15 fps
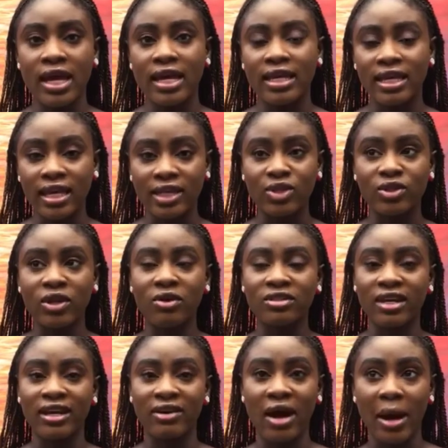yeah so that was
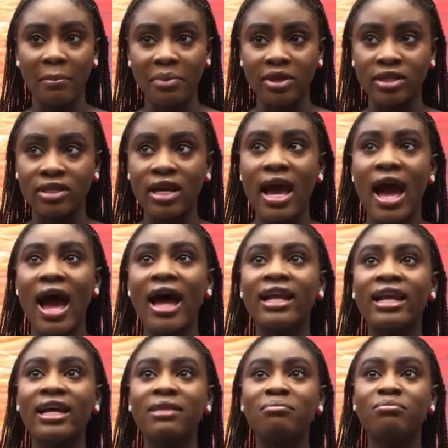that uh, happened and
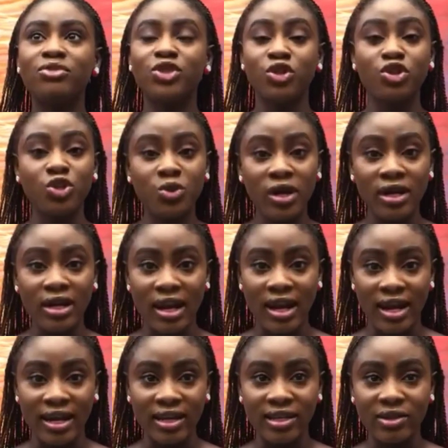then joshua and
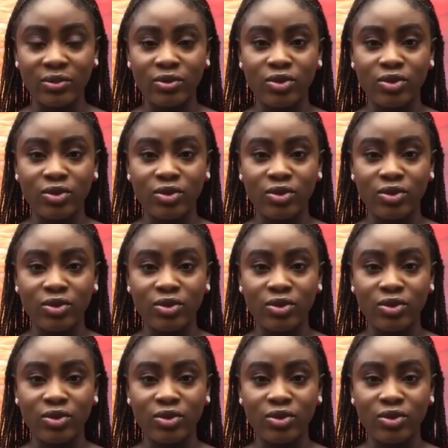i